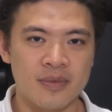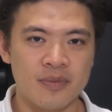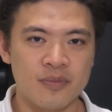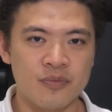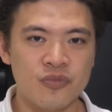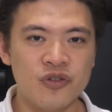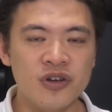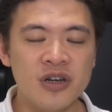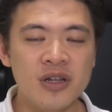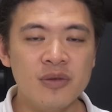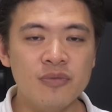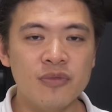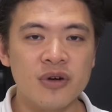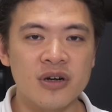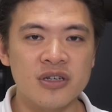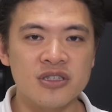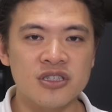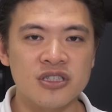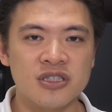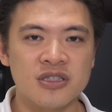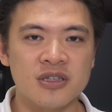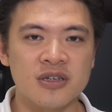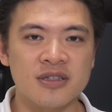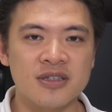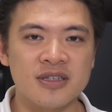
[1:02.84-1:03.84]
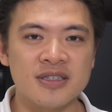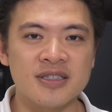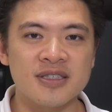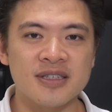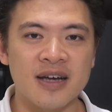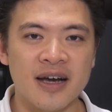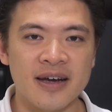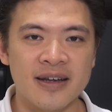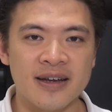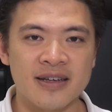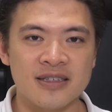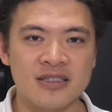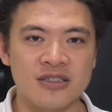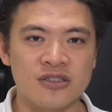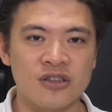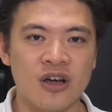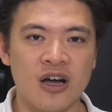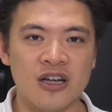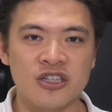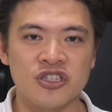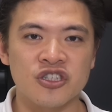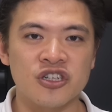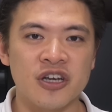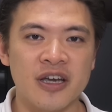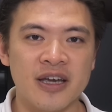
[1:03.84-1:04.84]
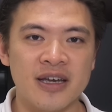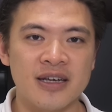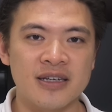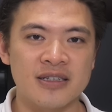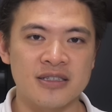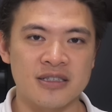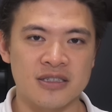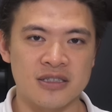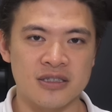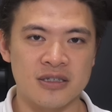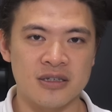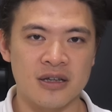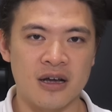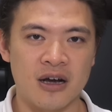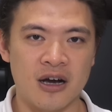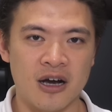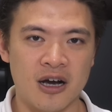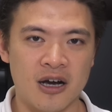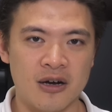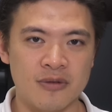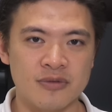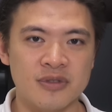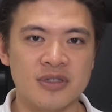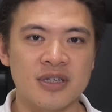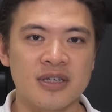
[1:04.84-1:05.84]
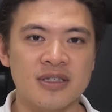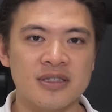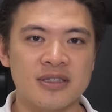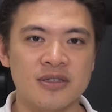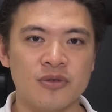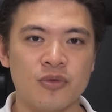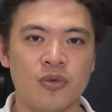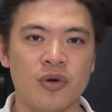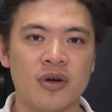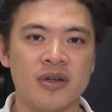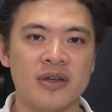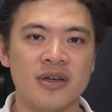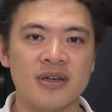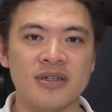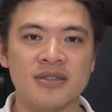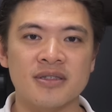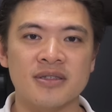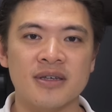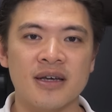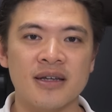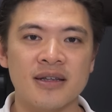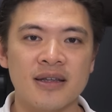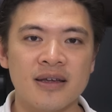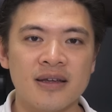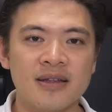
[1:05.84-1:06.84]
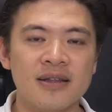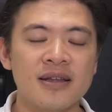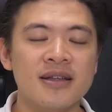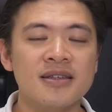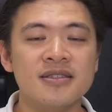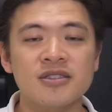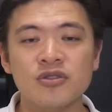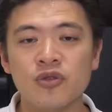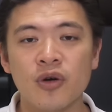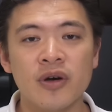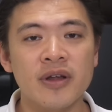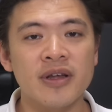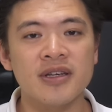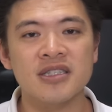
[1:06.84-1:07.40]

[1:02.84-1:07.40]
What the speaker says: Pretty much the design has not changed since the 1S, and that's quite